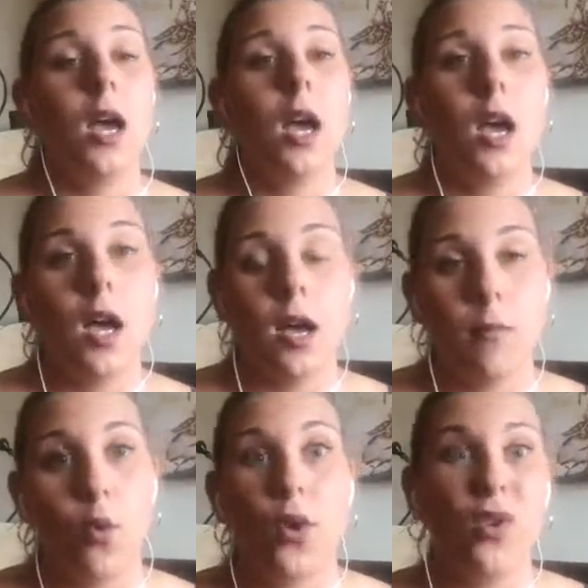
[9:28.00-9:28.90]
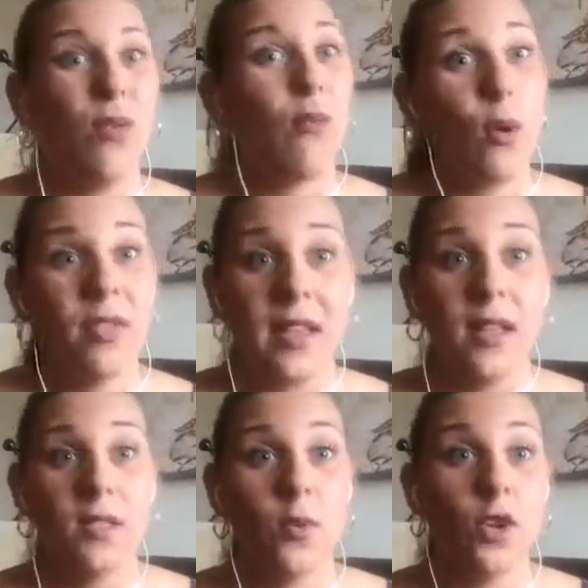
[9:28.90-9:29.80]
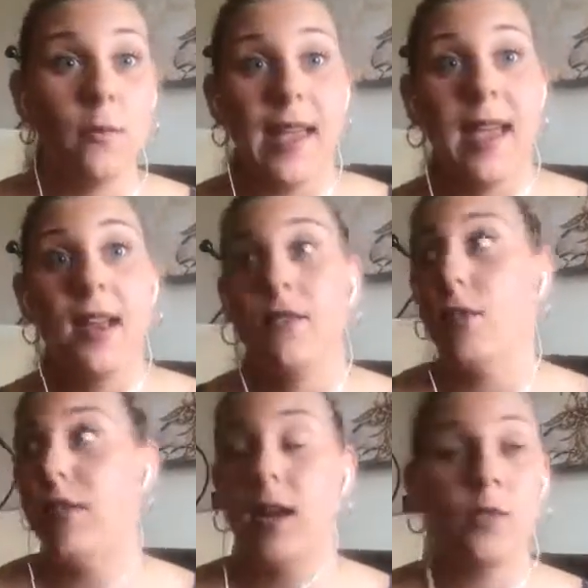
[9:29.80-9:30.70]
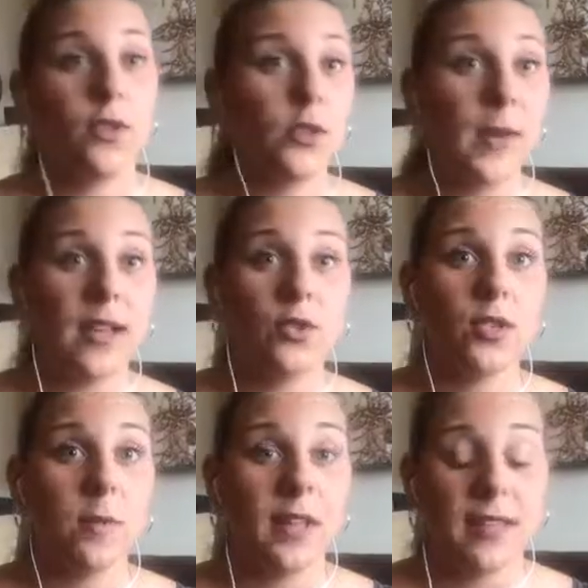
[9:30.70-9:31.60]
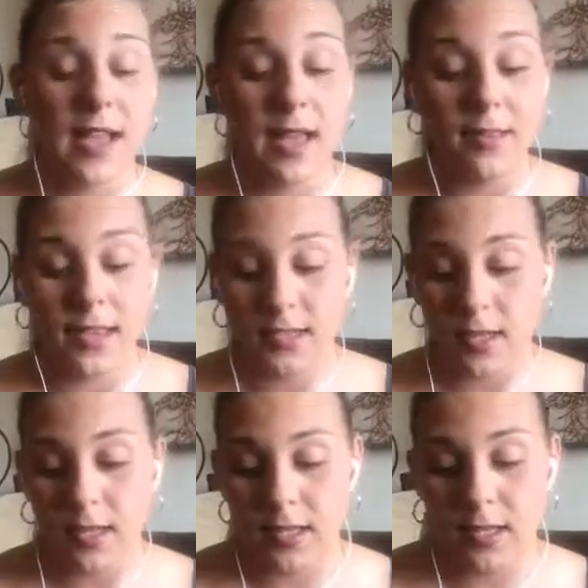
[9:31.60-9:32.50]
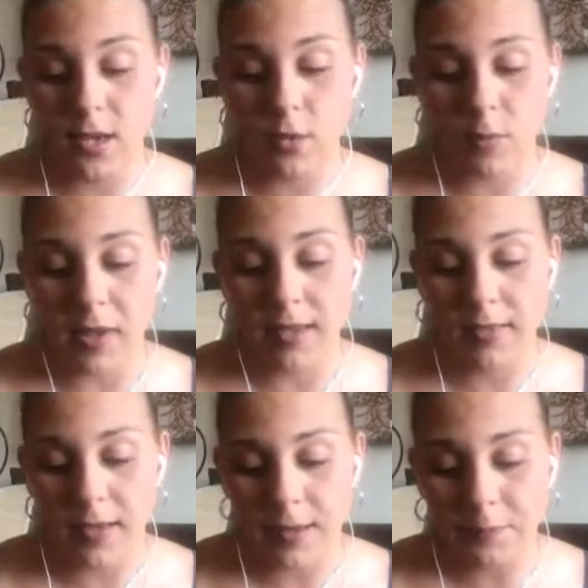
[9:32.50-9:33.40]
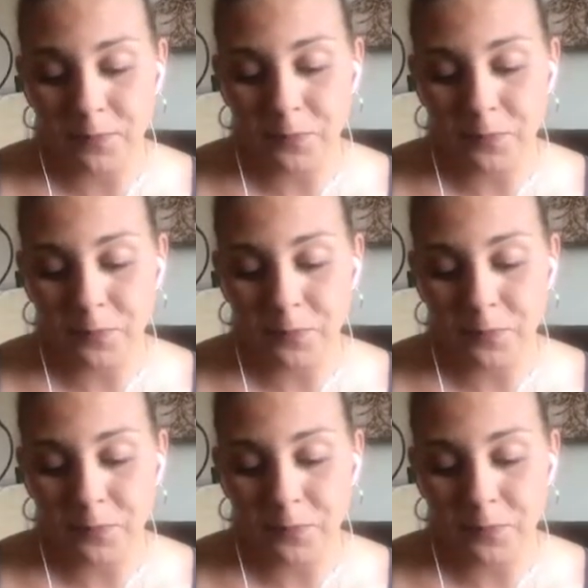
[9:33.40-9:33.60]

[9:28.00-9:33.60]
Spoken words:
or you throw things when you're mad, if you're fighting with your spouse or something like that. That's another big thing.